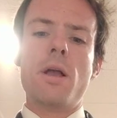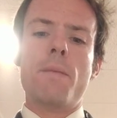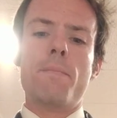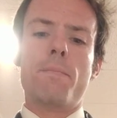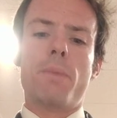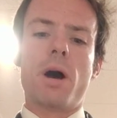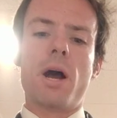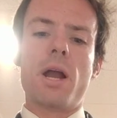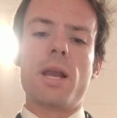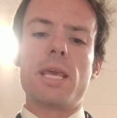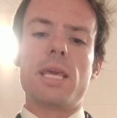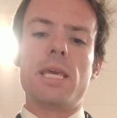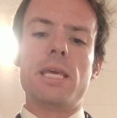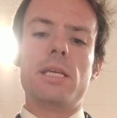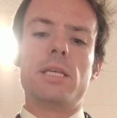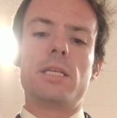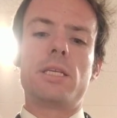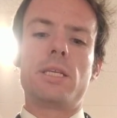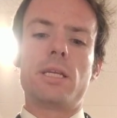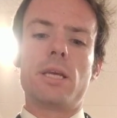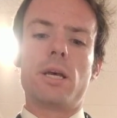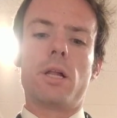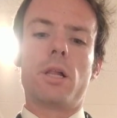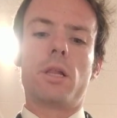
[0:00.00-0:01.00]
But he's
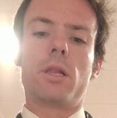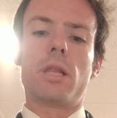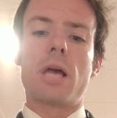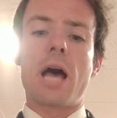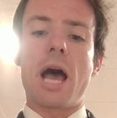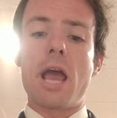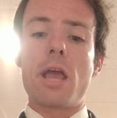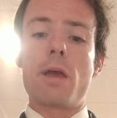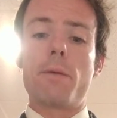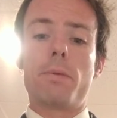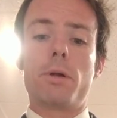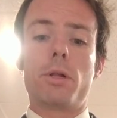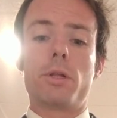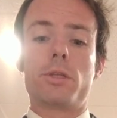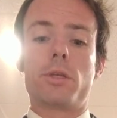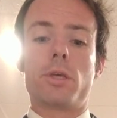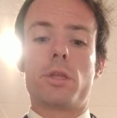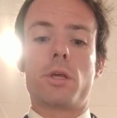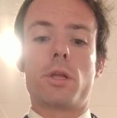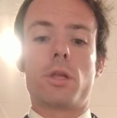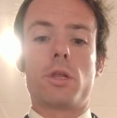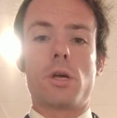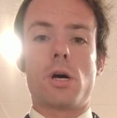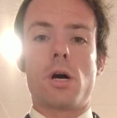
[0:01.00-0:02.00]
still liable to
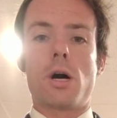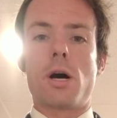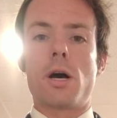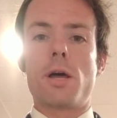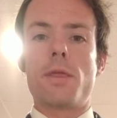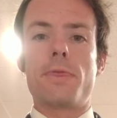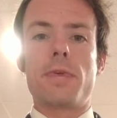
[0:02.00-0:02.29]
the law.